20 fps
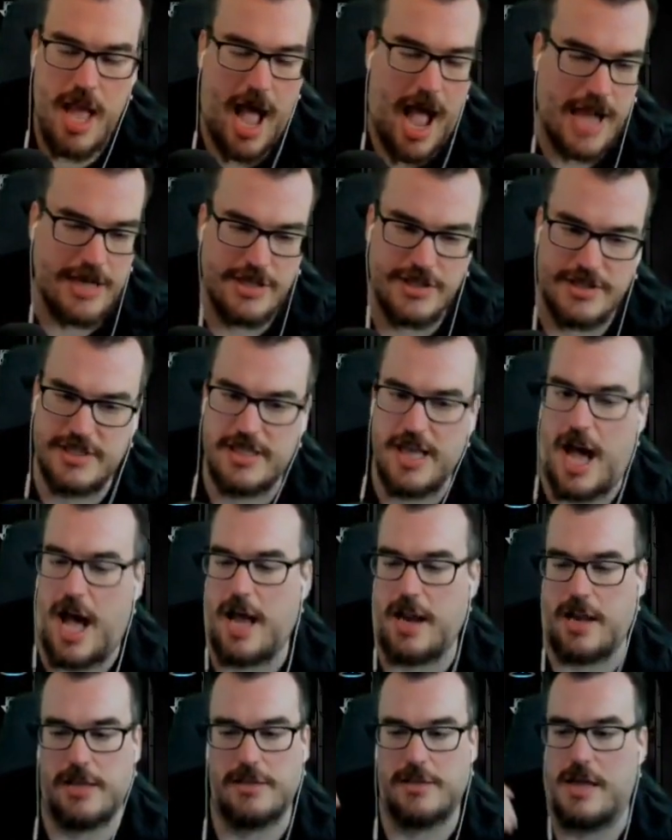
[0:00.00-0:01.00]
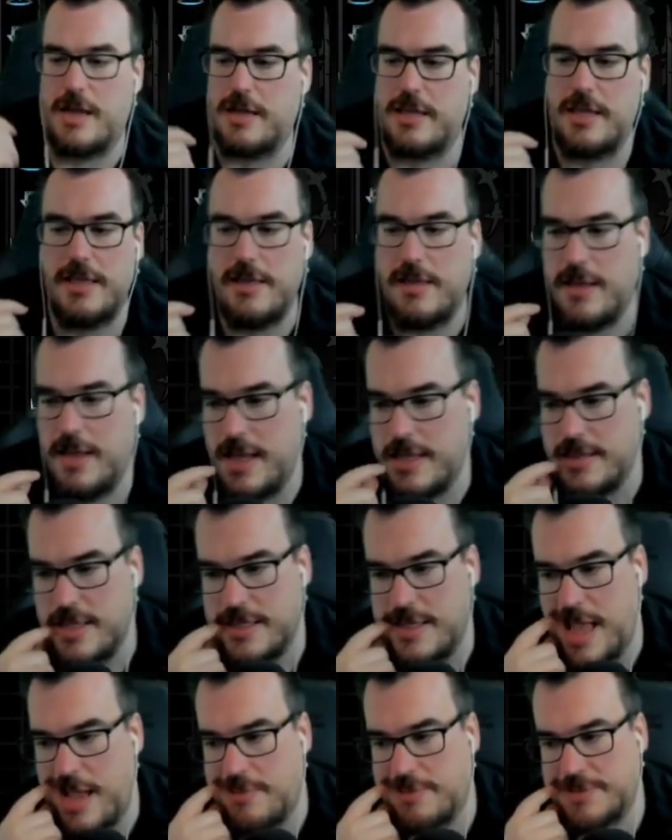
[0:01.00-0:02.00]
I just got unlucky and
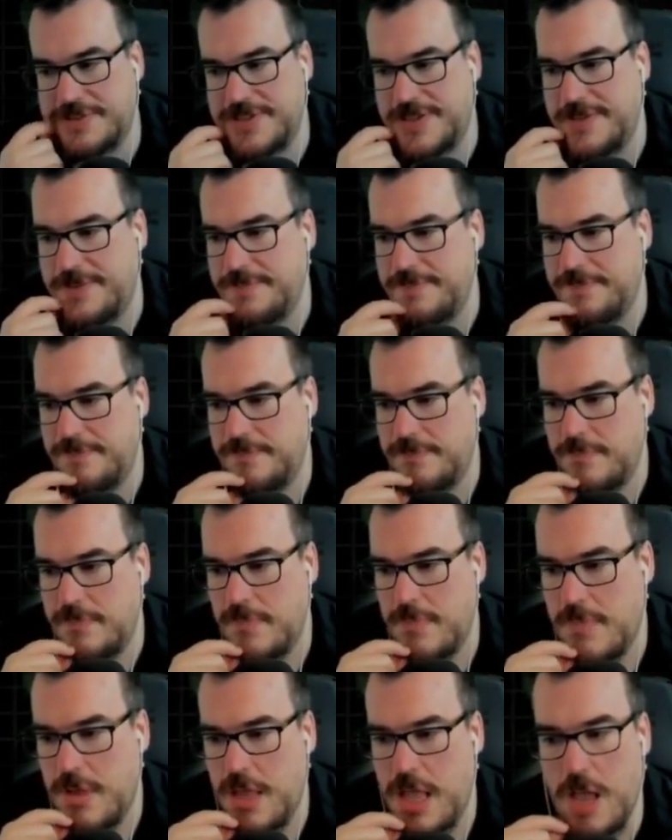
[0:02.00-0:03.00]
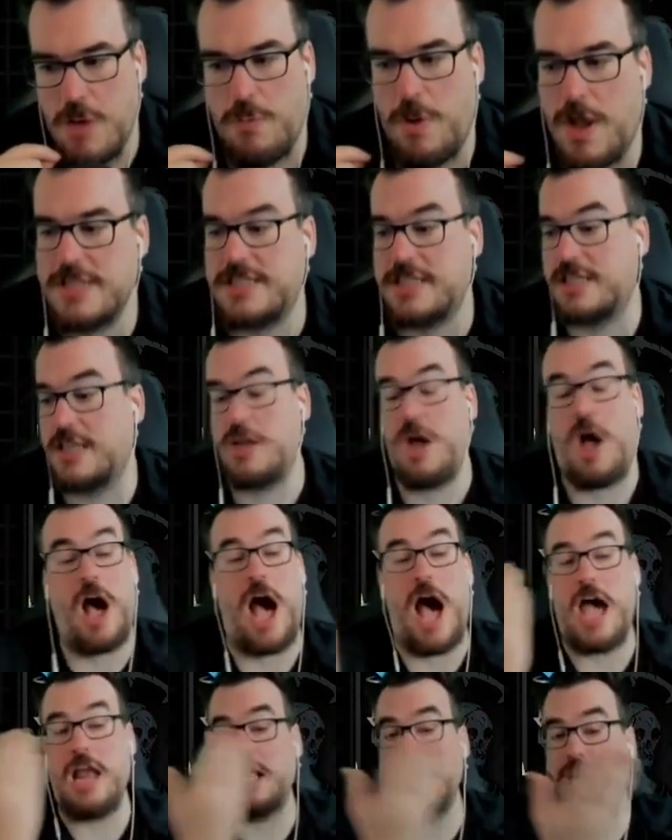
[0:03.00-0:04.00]
then that was it. It wasn't the, no,
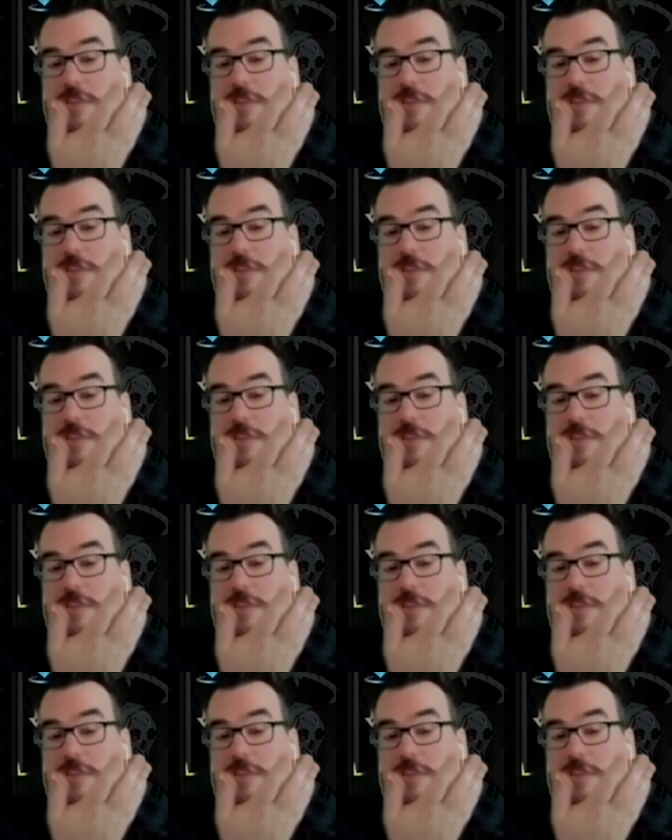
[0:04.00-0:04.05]
I don't